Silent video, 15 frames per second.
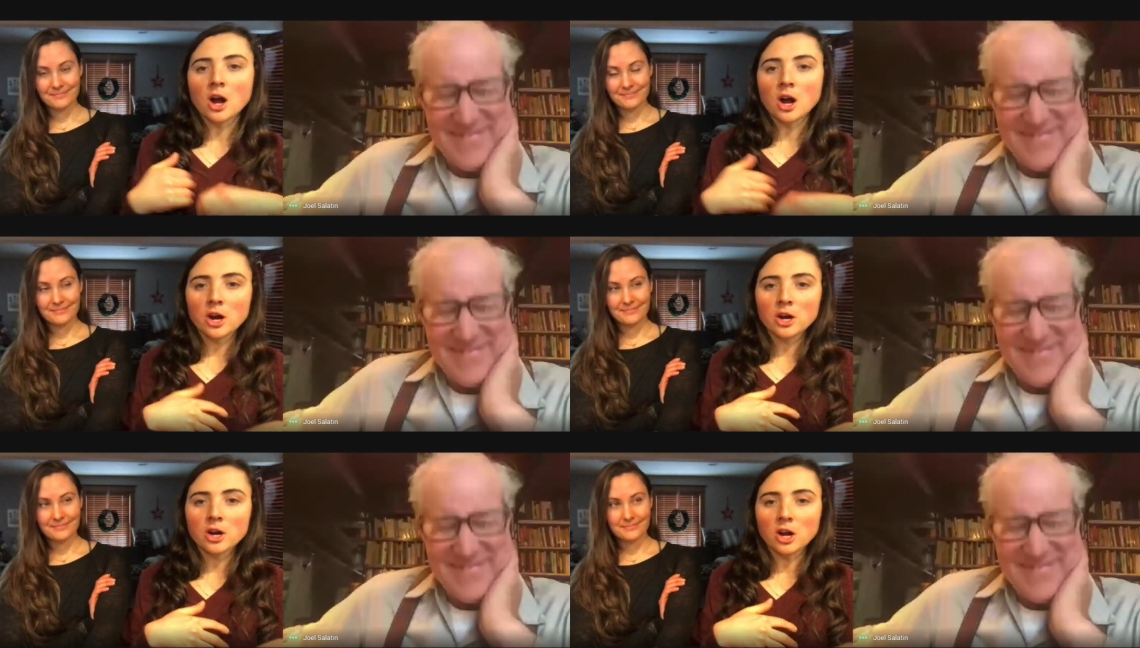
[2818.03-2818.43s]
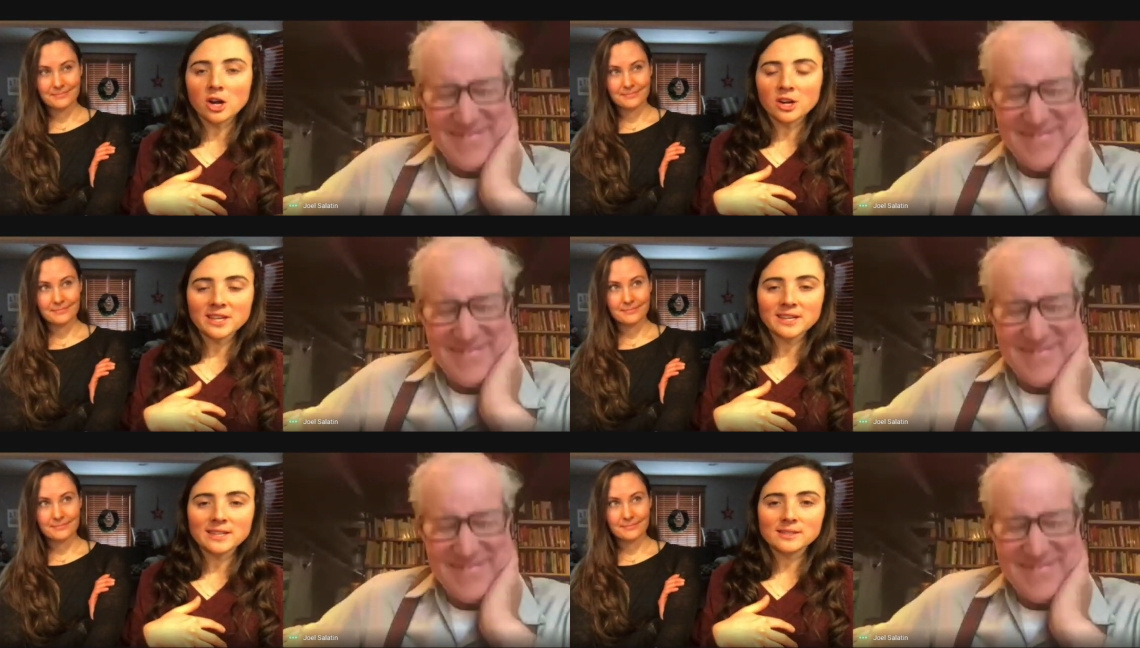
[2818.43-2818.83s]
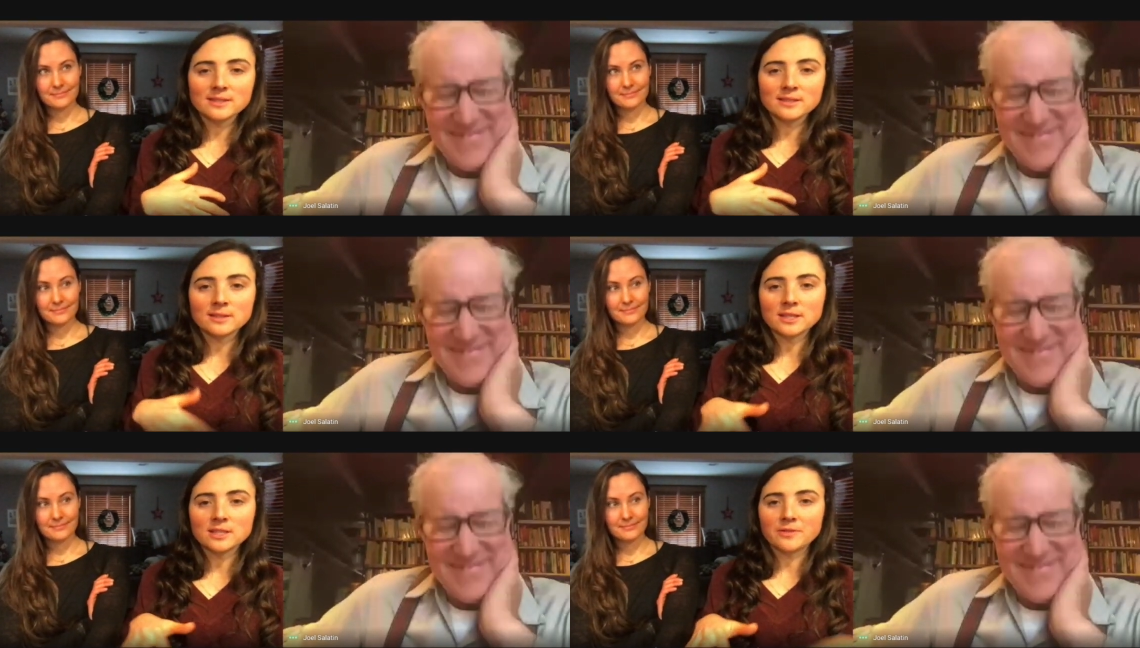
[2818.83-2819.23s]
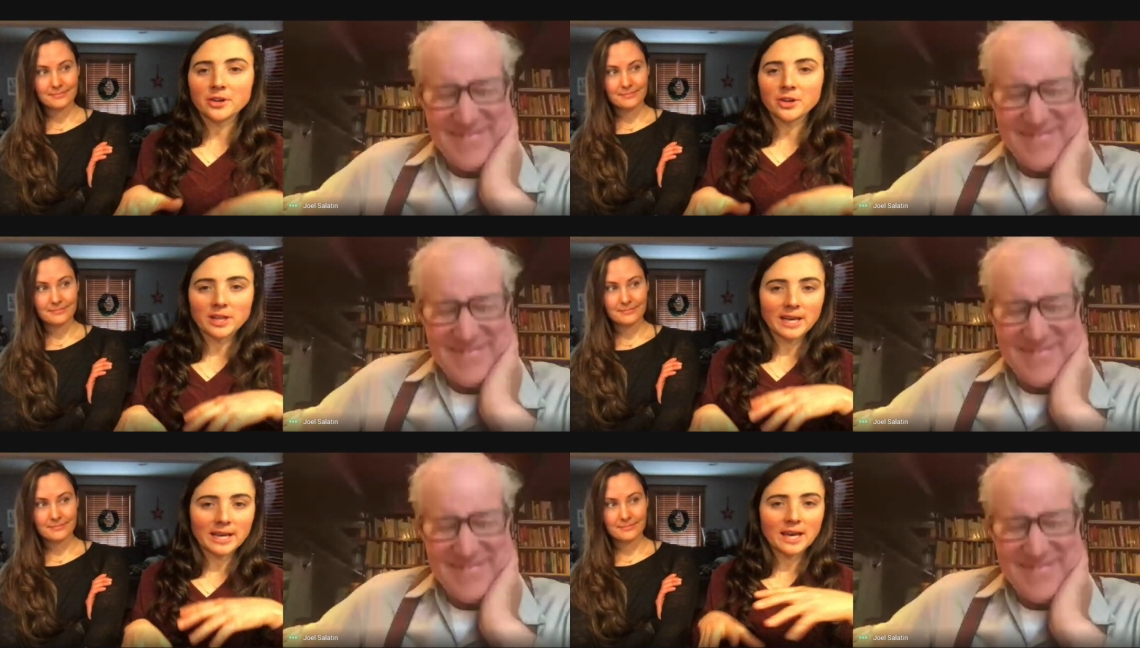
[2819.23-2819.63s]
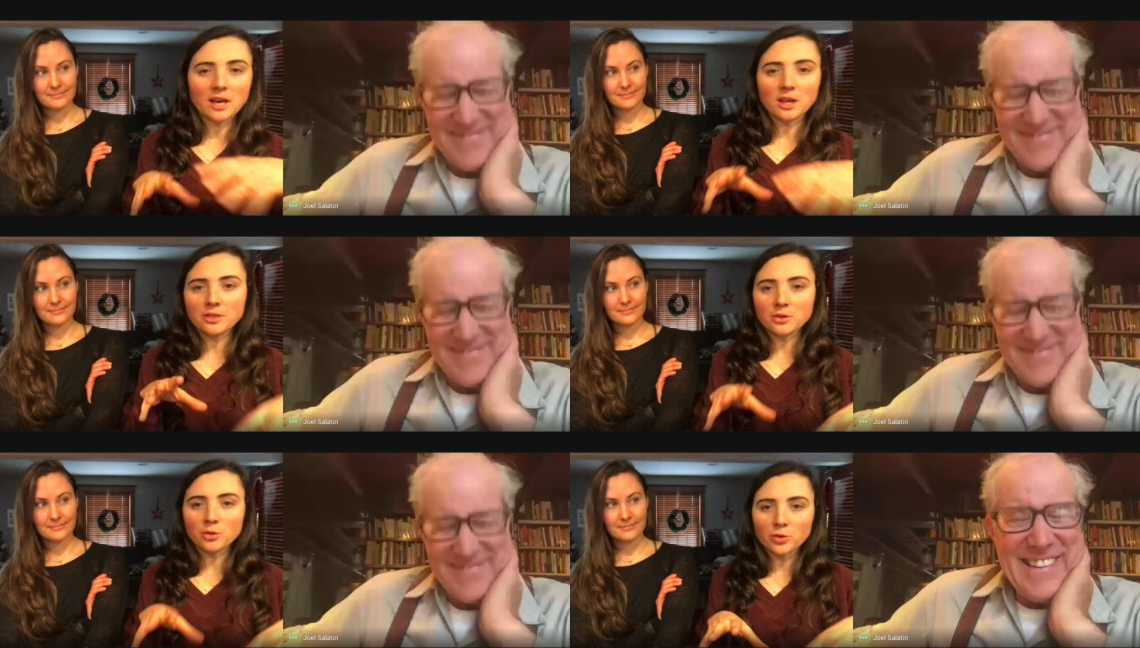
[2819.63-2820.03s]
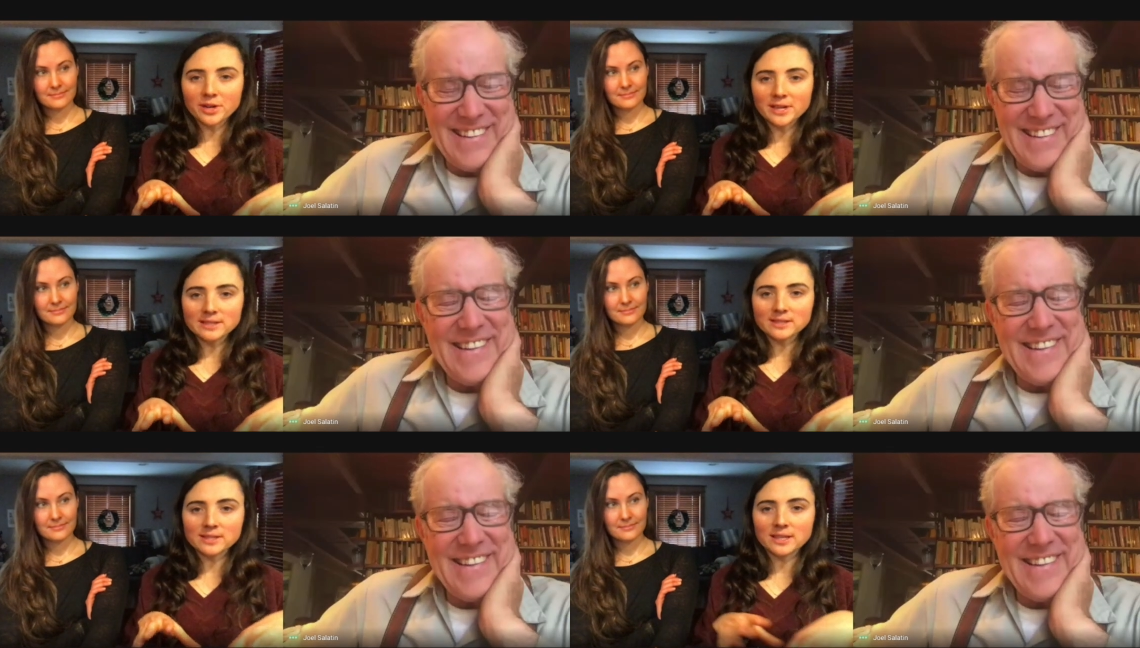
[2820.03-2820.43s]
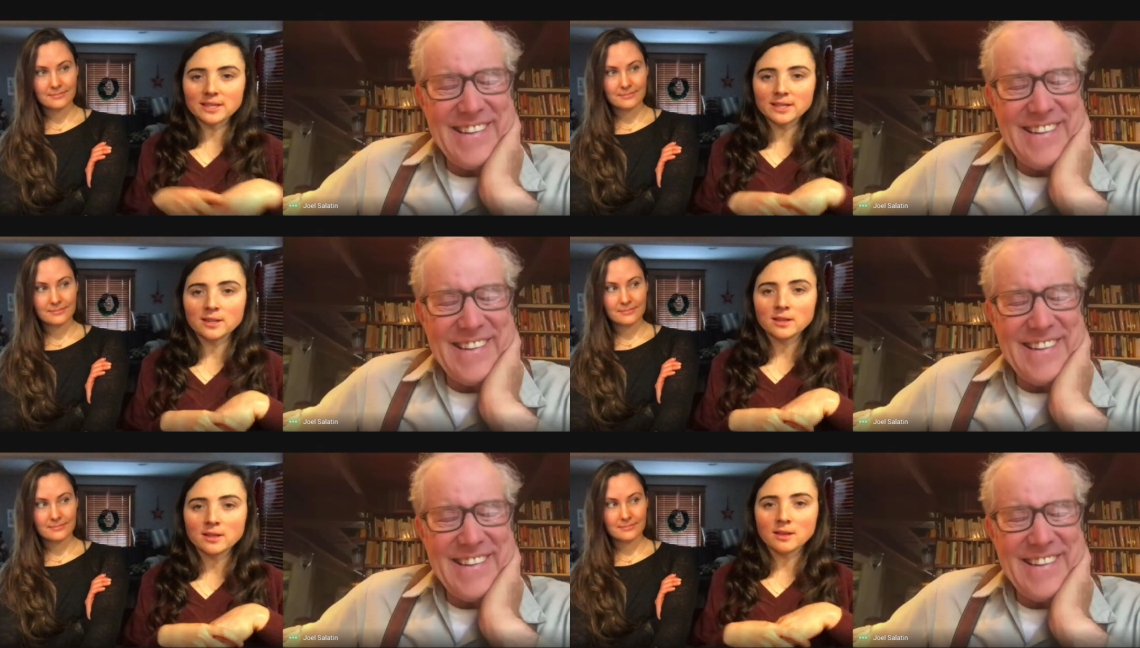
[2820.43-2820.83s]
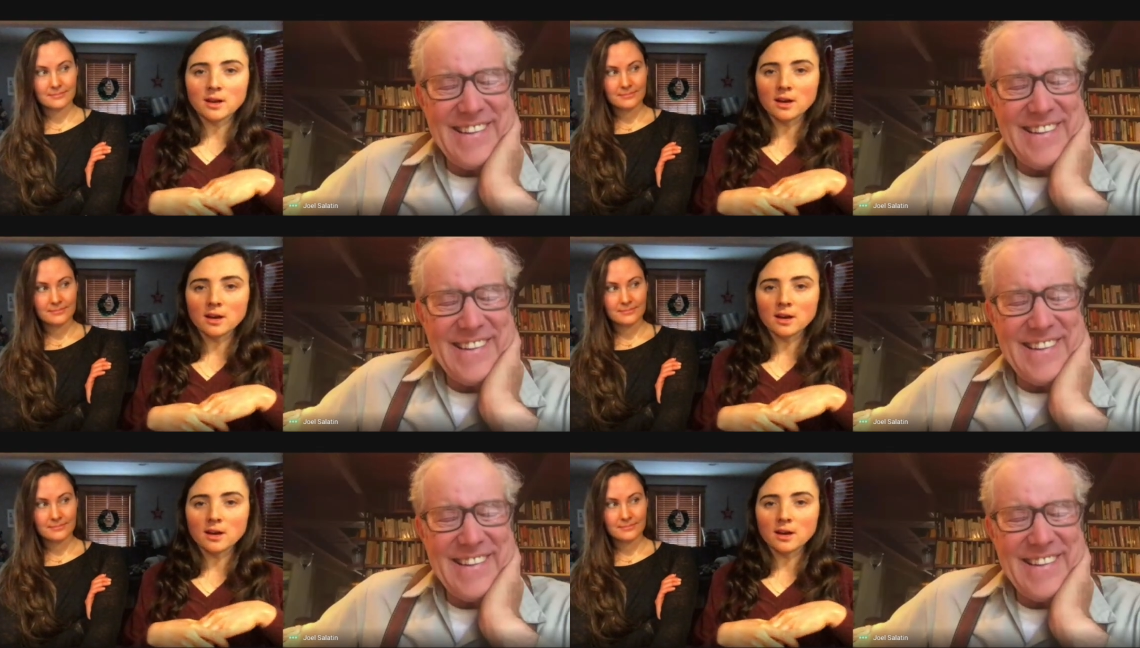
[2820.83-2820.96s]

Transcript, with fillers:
Speaker 1: our audience is very like yeah. health oriented.